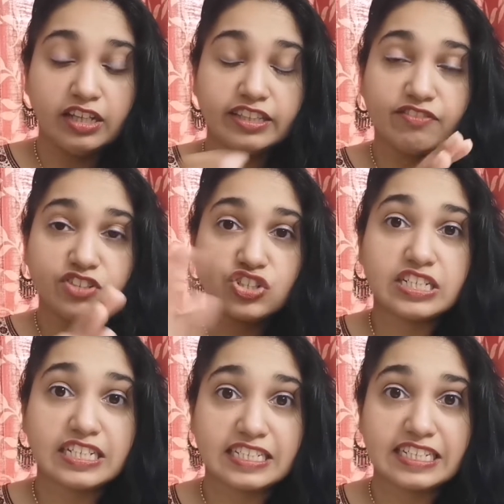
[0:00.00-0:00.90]
their
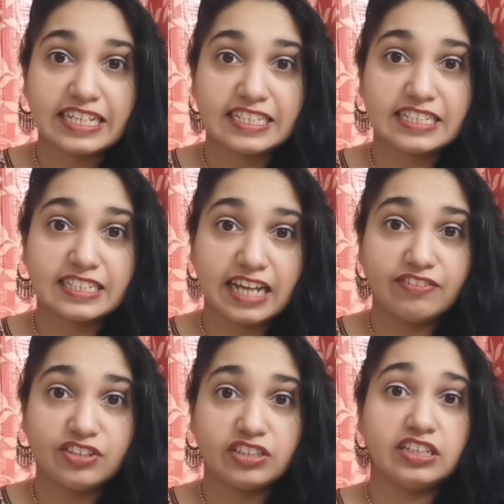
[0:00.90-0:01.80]
vision doesn't get
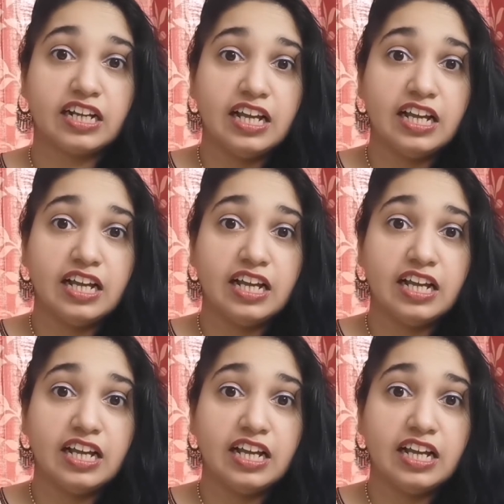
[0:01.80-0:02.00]
diverted.